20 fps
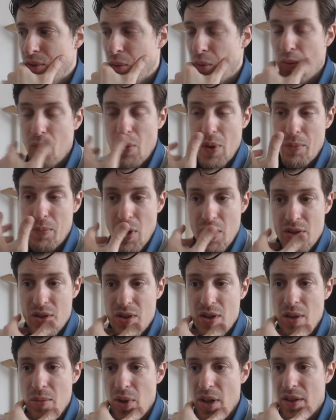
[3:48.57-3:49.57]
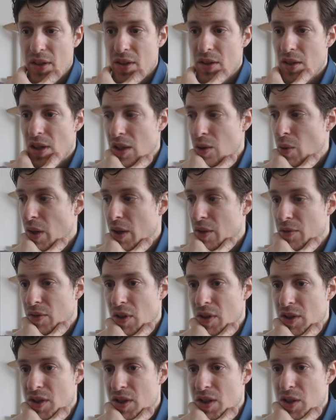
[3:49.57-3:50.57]
or will master them rather, quite
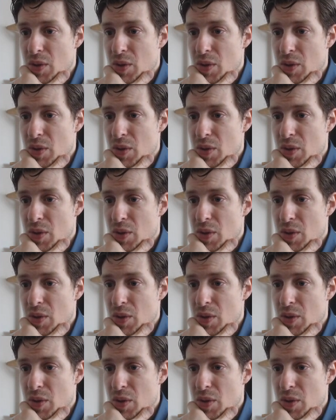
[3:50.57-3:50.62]
fast.